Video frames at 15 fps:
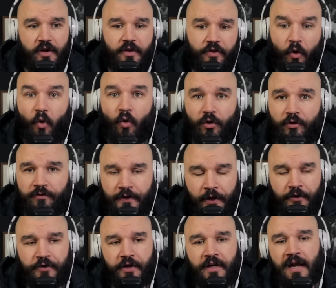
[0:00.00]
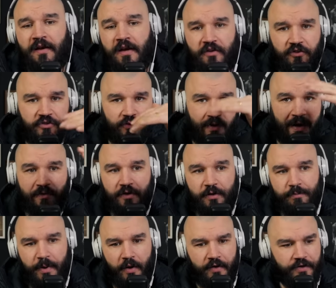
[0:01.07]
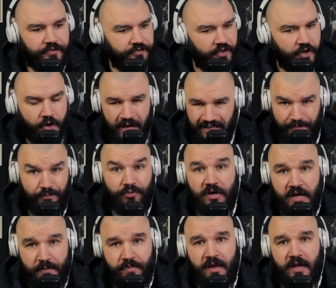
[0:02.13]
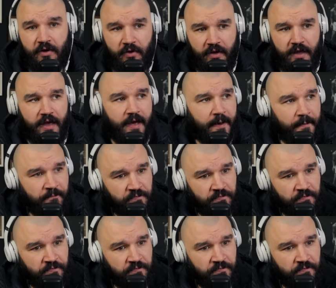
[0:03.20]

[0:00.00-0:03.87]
the whole of London and its surrounding boroughs. It's pretty big, okay?